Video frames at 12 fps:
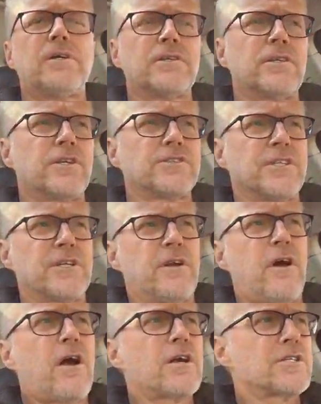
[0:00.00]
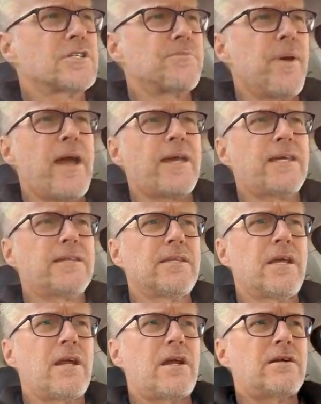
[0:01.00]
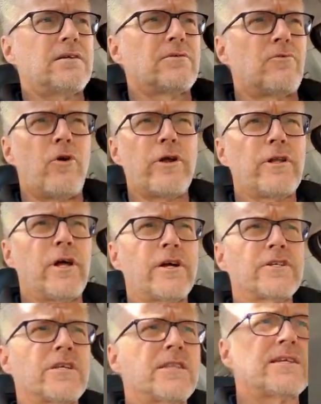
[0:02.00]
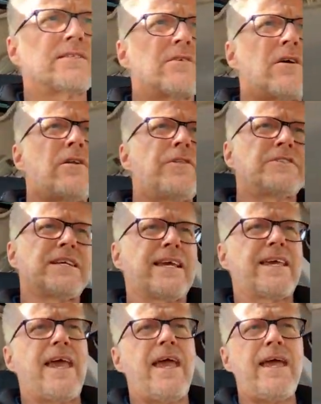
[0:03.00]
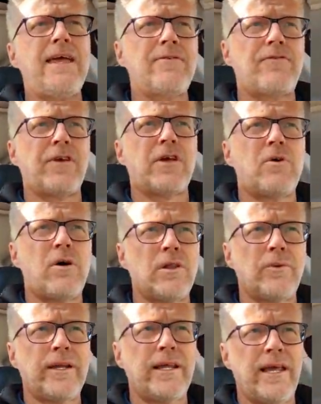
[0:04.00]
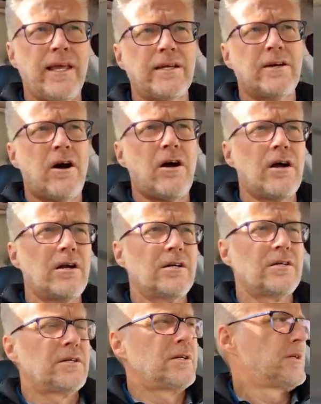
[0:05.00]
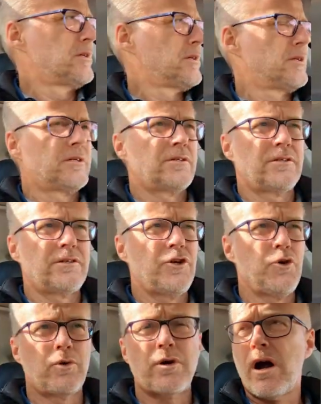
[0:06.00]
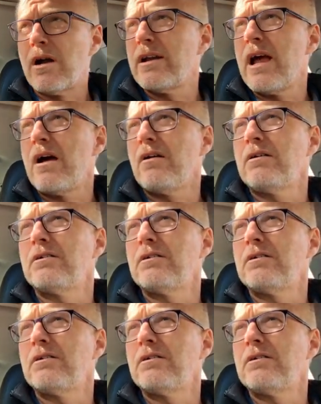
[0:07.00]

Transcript: There's an arch back in there, Royal Arch I think it's called. There's a cave if you go all the way to In-Car, or U-Car now.